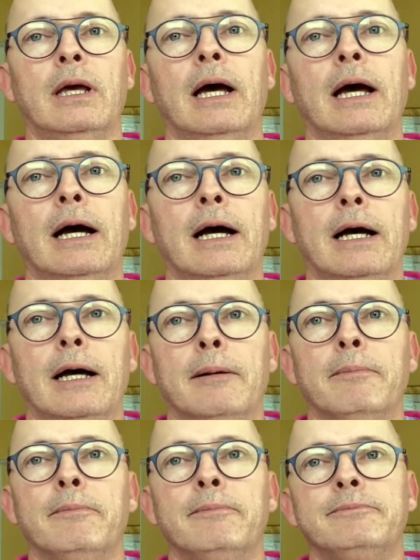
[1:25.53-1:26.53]

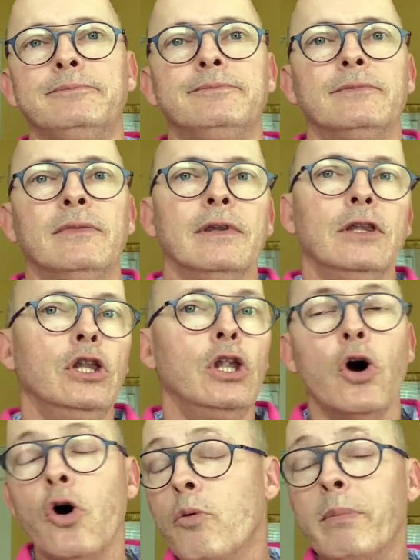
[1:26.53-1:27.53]
Um,
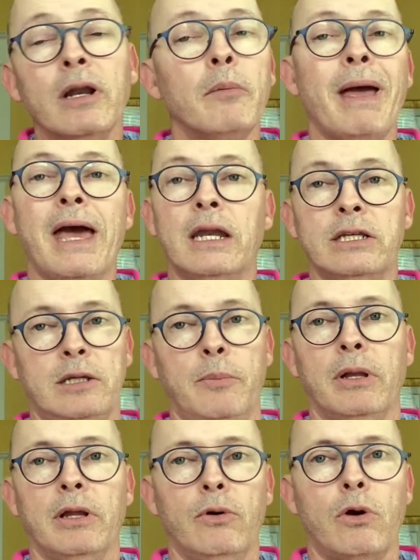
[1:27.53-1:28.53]
no middleman is
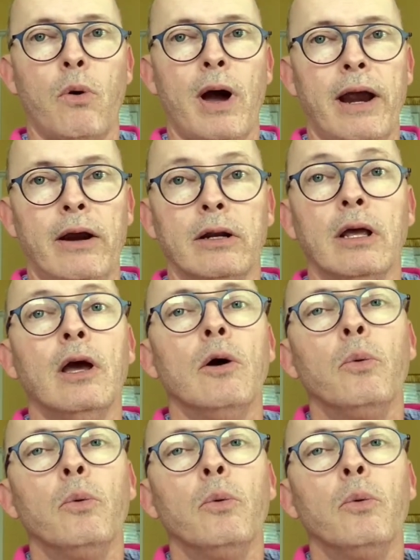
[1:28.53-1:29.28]
typically required,